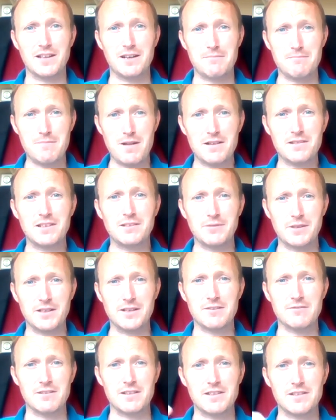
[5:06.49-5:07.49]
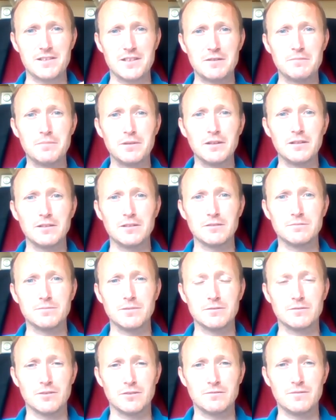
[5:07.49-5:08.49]
a massive increase in the build-up
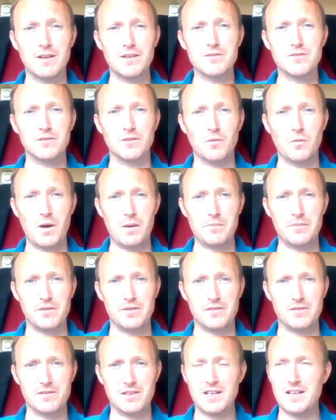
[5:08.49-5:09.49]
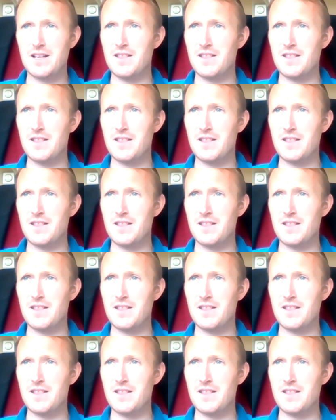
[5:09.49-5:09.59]
of conventional weapons.